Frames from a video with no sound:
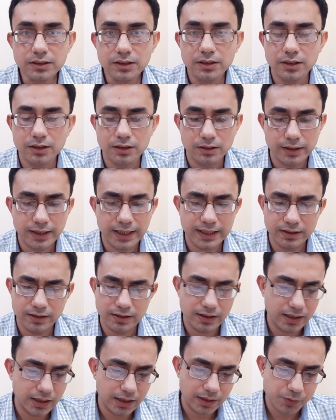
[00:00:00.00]
and
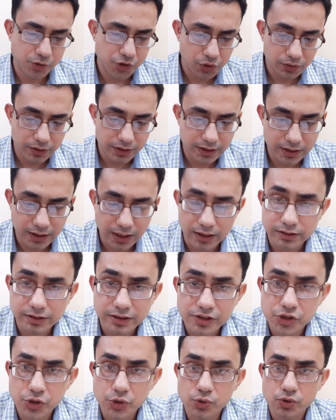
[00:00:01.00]
I'm sure in other
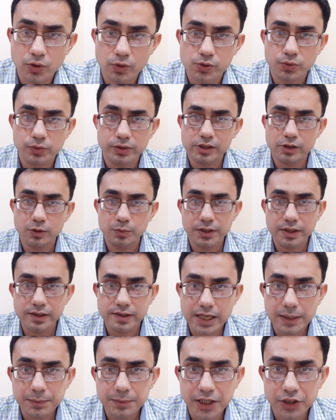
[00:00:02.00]
institutes also this will be the
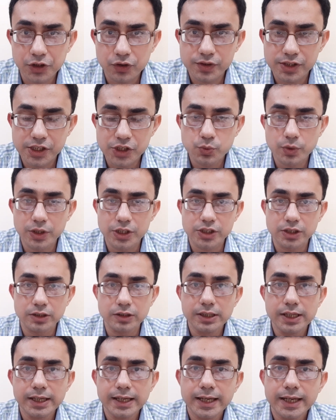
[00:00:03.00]
same kind of
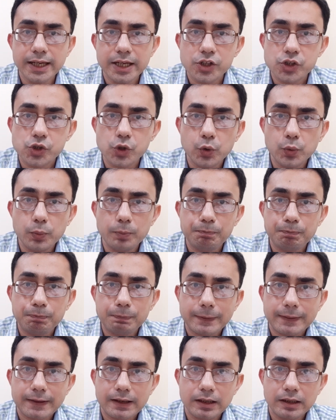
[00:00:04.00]
situation. So,
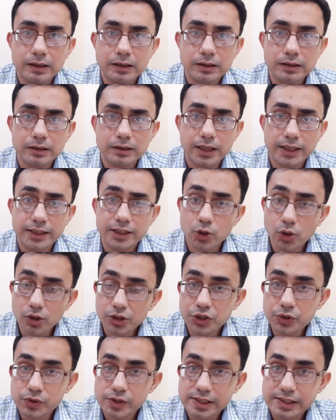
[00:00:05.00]
and the
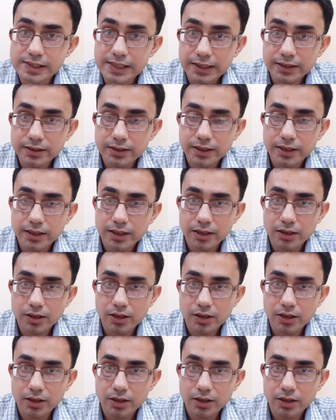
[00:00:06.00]
good news is that